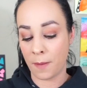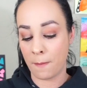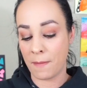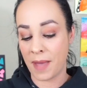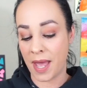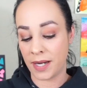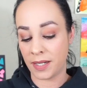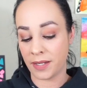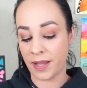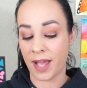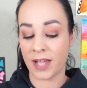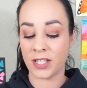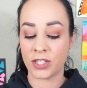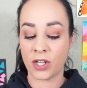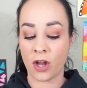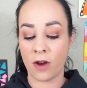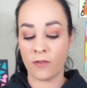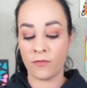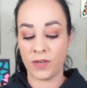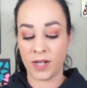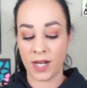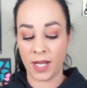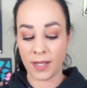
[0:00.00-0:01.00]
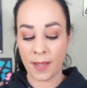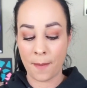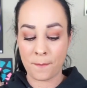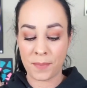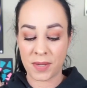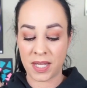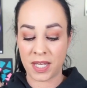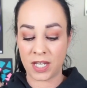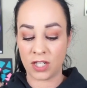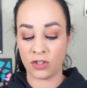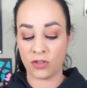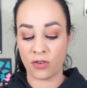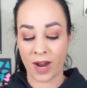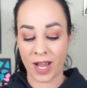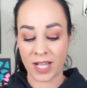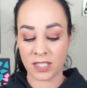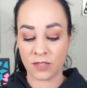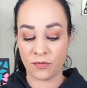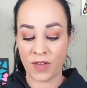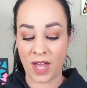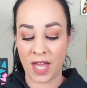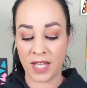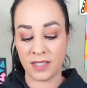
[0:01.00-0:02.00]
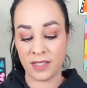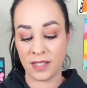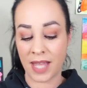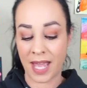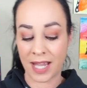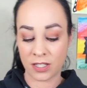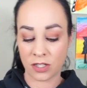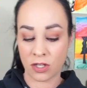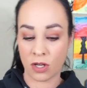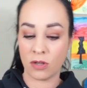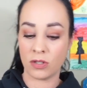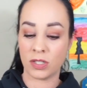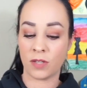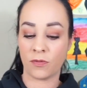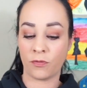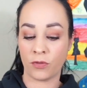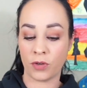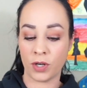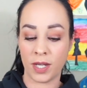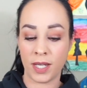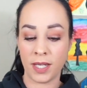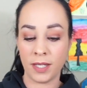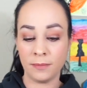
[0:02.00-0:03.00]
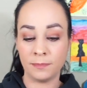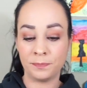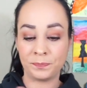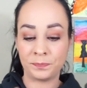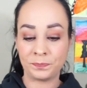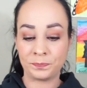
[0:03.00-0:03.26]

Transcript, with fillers: Madagascar Vanilla Bean, grass-fed, lactose-free.